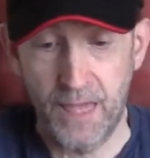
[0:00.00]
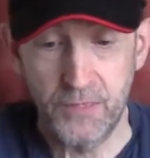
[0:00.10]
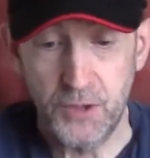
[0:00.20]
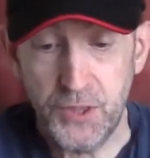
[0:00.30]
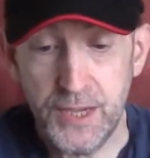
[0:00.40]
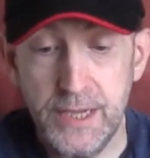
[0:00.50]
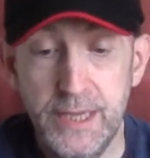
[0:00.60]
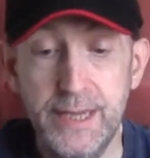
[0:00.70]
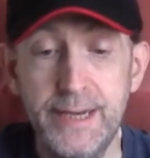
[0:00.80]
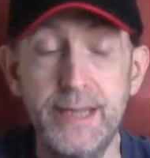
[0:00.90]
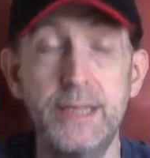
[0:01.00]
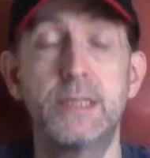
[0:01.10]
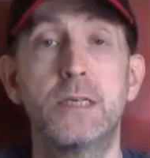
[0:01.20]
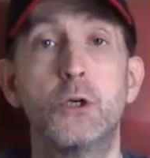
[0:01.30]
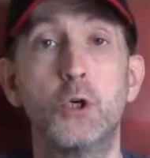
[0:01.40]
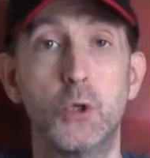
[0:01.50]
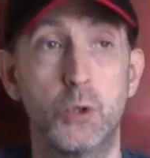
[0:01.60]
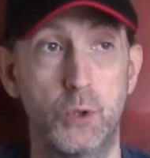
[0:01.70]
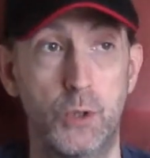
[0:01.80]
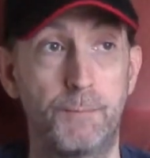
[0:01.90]
The thing you need to
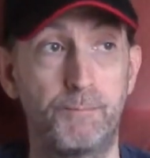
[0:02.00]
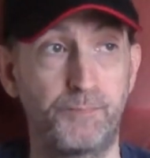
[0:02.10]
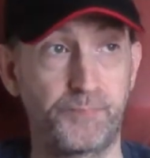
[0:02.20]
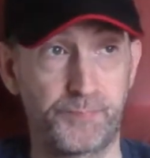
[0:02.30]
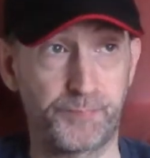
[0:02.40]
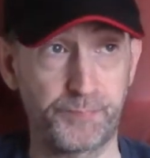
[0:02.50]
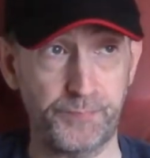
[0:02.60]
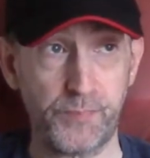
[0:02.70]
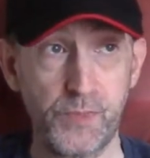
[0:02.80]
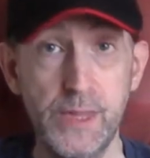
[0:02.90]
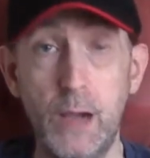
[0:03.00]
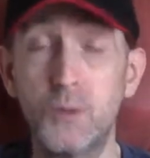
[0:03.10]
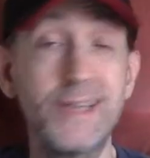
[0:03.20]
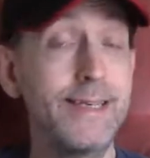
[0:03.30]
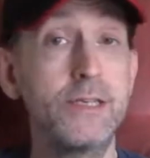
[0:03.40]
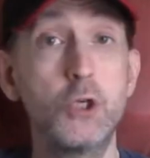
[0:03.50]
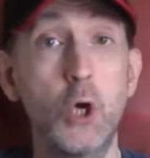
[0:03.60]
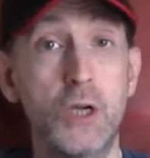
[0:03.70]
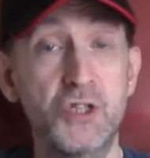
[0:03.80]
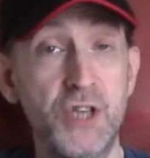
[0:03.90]
know, now this is not
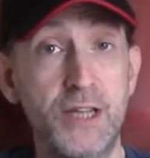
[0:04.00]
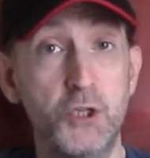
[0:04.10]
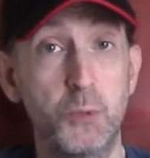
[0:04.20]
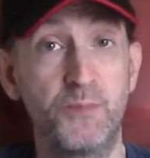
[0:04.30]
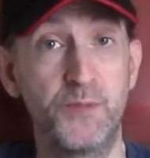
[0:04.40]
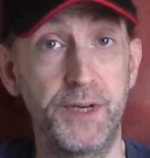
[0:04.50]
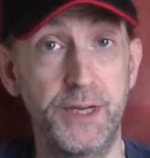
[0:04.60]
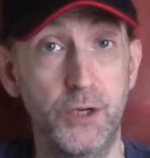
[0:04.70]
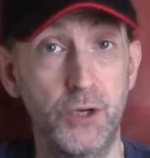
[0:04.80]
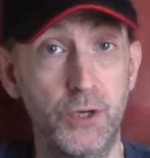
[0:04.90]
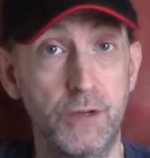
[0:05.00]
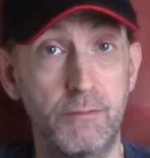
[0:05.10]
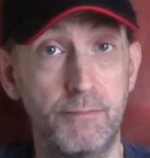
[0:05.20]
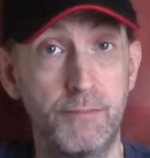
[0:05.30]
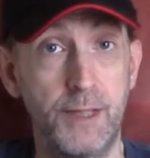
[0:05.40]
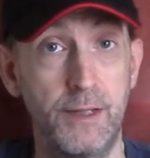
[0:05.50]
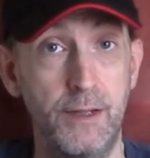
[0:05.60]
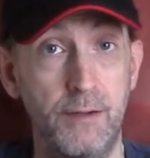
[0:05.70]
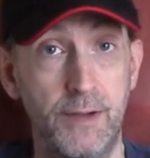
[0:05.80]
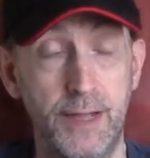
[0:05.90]
a setup video,
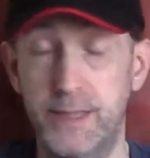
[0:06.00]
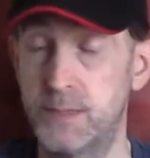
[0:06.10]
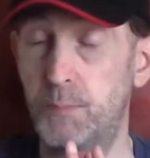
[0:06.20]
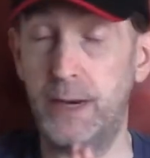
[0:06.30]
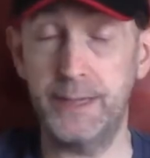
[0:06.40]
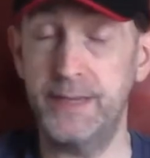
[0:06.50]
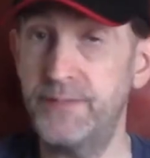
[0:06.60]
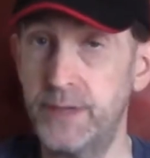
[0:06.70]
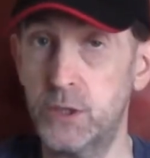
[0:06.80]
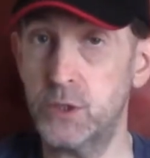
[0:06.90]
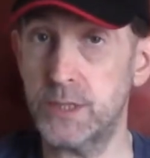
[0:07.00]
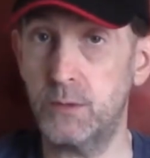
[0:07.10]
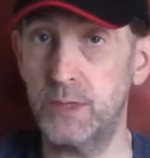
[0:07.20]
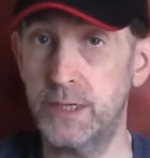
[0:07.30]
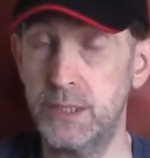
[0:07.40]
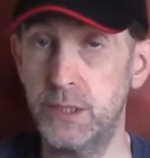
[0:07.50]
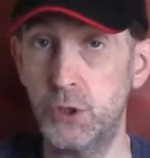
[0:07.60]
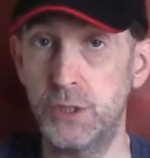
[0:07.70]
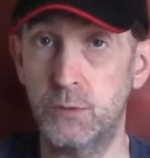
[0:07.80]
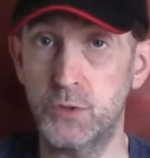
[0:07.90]
right? There's plenty of videos out there
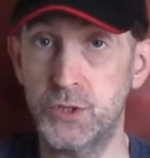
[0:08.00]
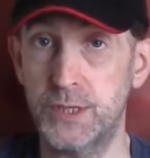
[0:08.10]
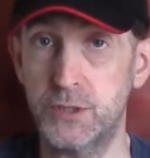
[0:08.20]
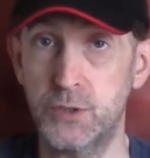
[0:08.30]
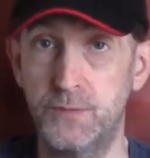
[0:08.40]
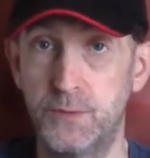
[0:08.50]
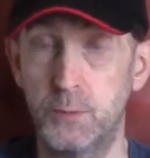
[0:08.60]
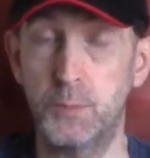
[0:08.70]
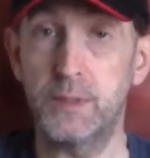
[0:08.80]
teaching you how to set stuff up.